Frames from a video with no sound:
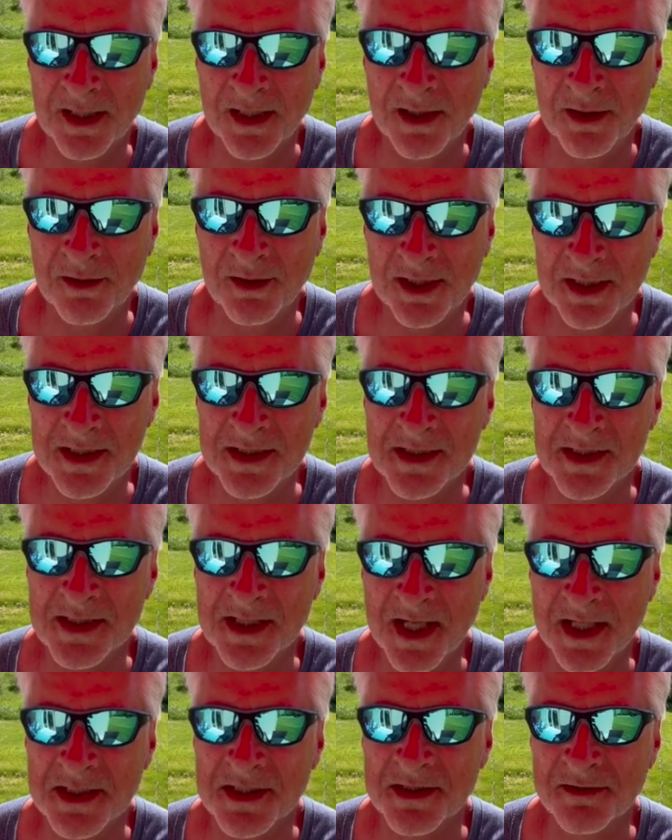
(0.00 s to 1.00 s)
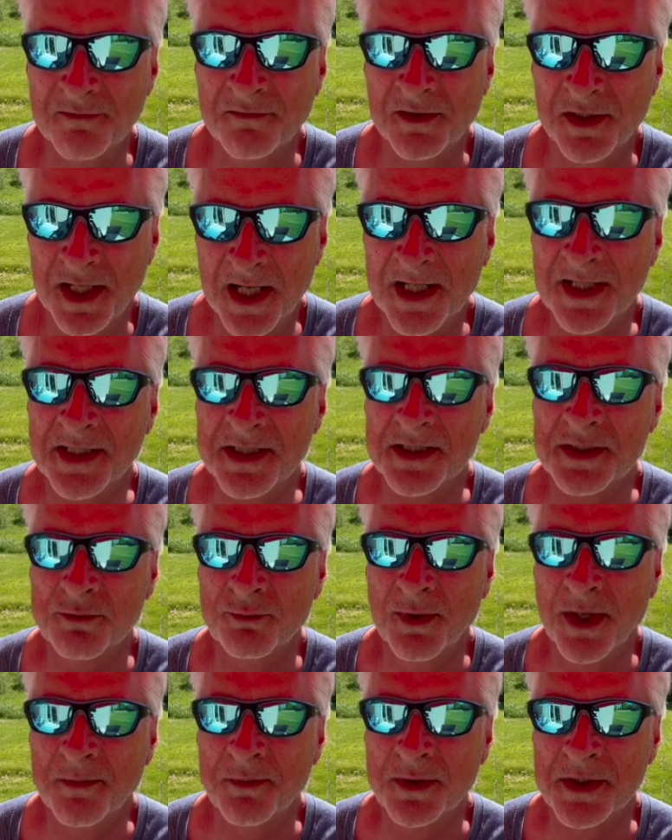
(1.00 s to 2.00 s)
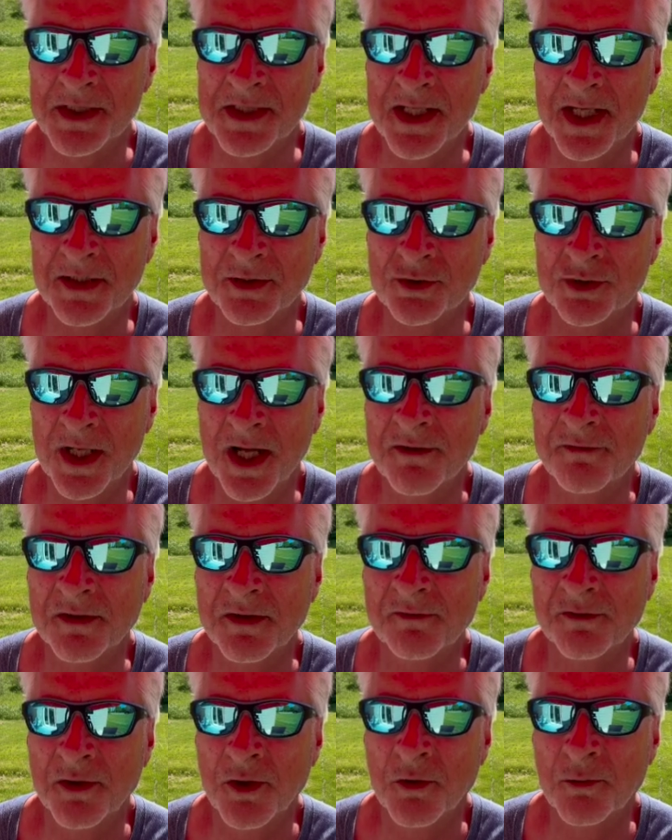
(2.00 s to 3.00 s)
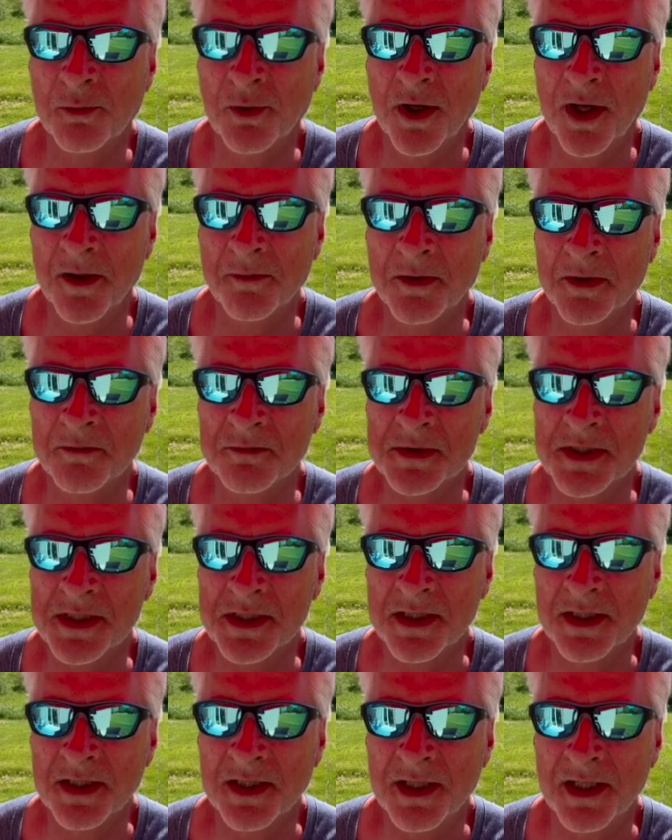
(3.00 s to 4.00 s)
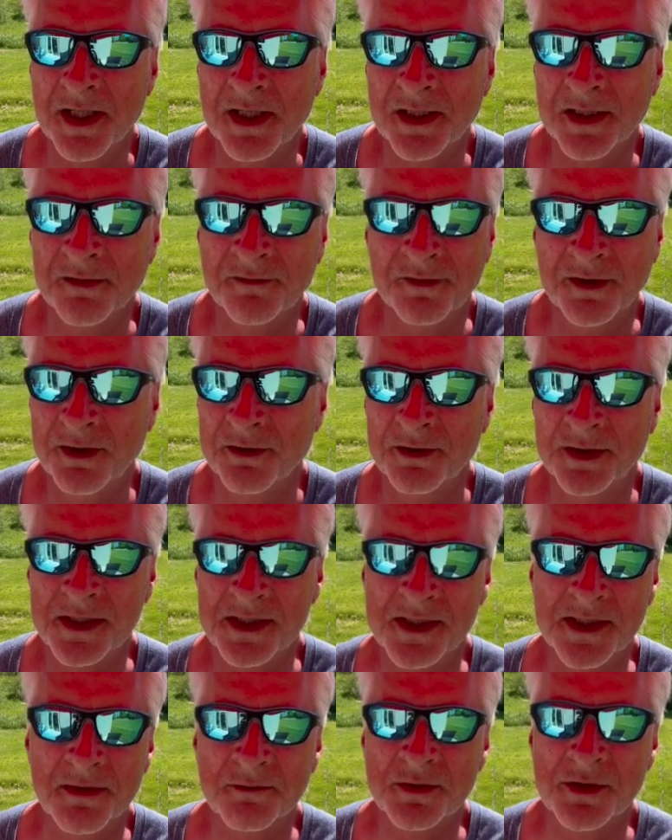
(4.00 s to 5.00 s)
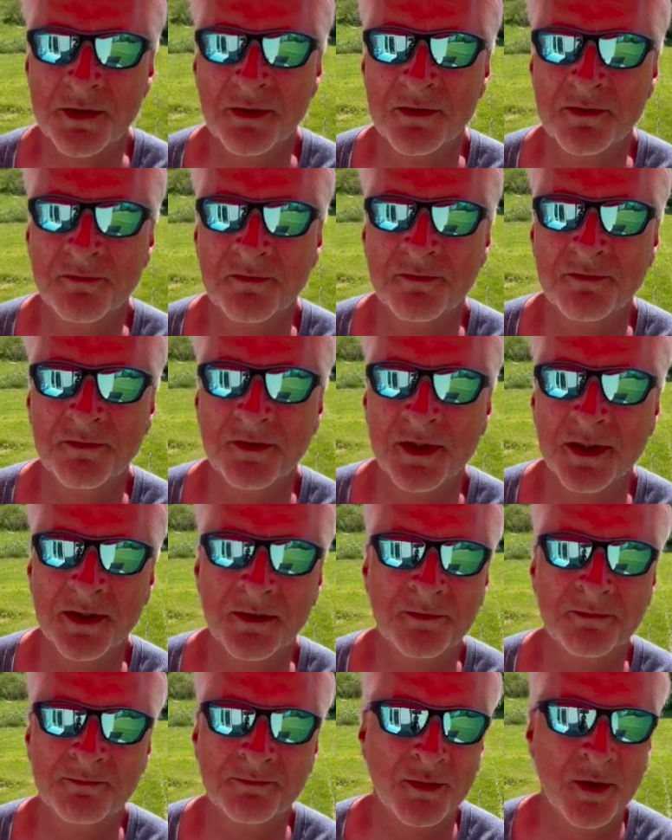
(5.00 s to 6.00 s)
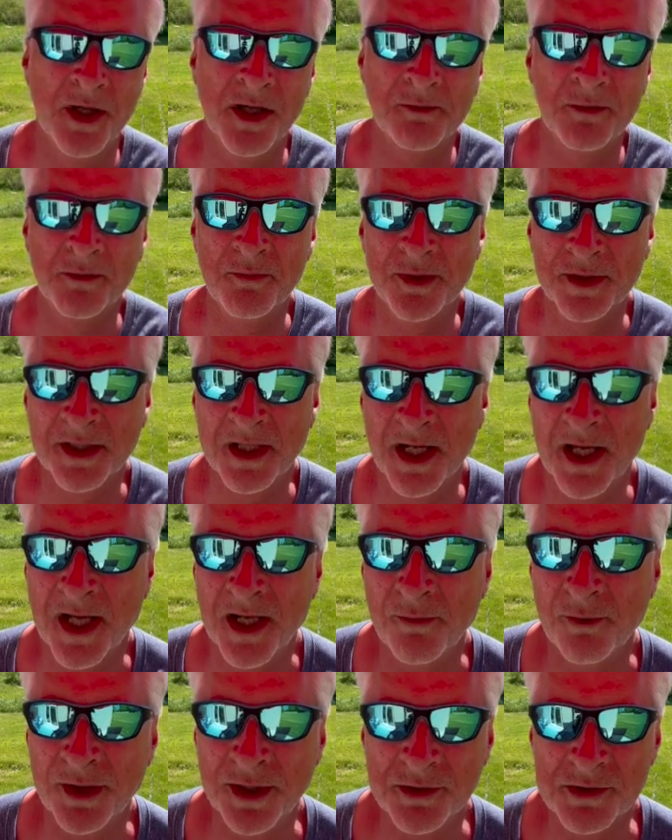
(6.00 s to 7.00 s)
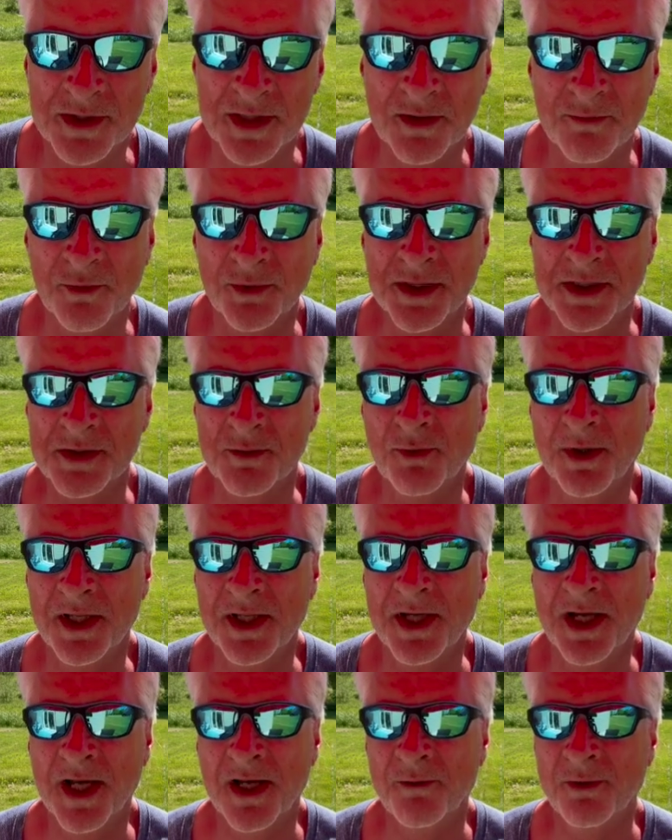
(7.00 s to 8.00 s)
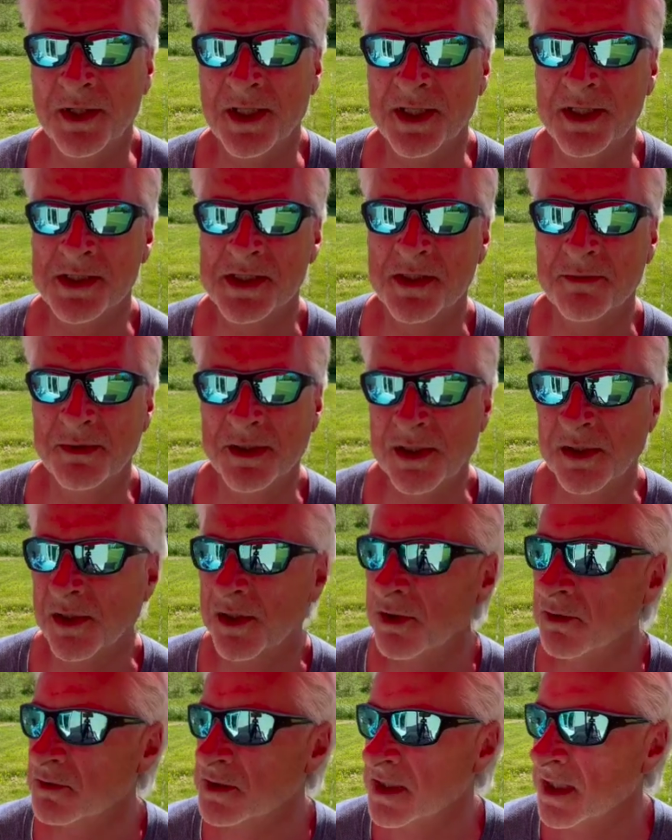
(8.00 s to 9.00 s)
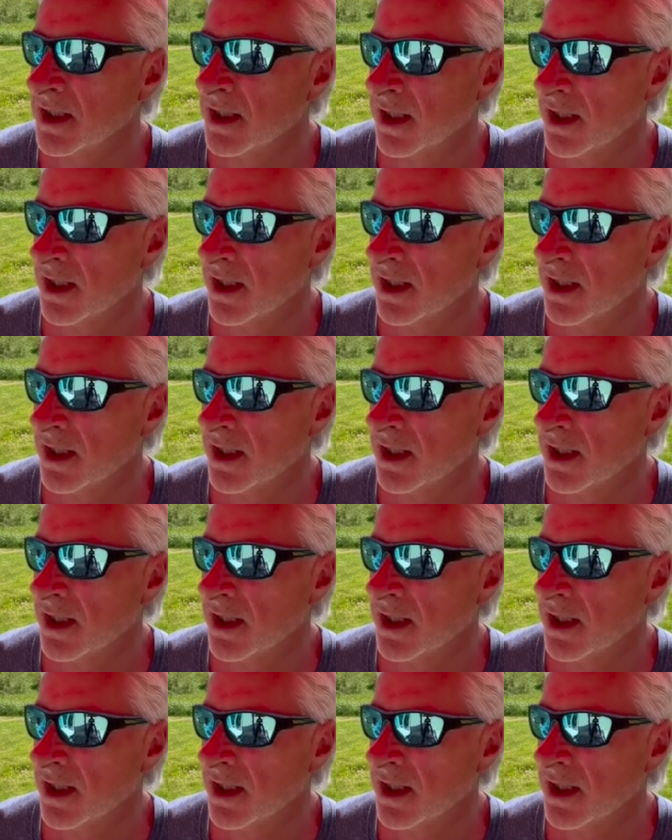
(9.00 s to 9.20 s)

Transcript: These sets of lights represent traffic flow problems if there is some sort of problem with the highway or some reason why the highway needs to be closed.